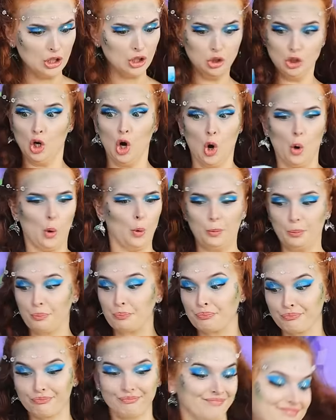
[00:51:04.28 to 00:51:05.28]
No, no,
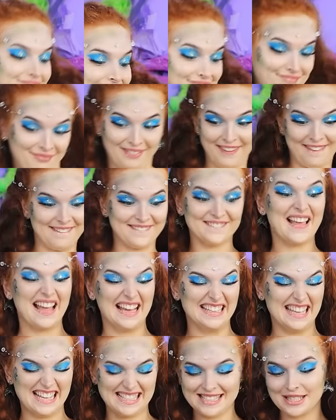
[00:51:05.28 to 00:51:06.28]
no. For the
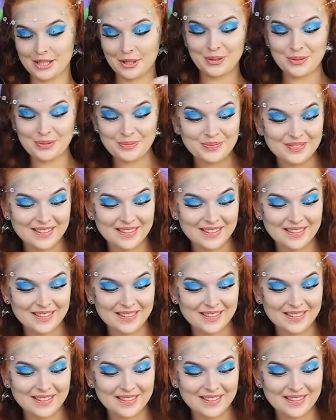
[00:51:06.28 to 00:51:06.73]
face, we have